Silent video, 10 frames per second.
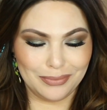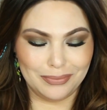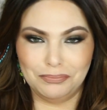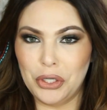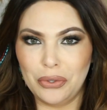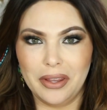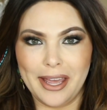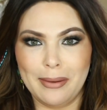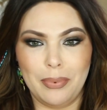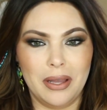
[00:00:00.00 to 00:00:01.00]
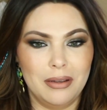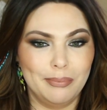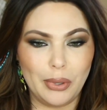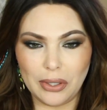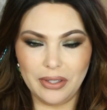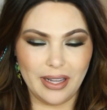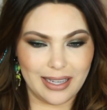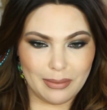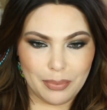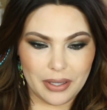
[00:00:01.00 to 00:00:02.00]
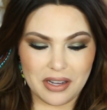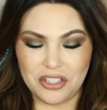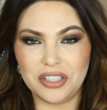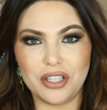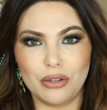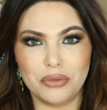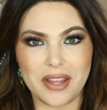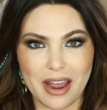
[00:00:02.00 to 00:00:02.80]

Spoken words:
nude lip, bold lip. It just goes with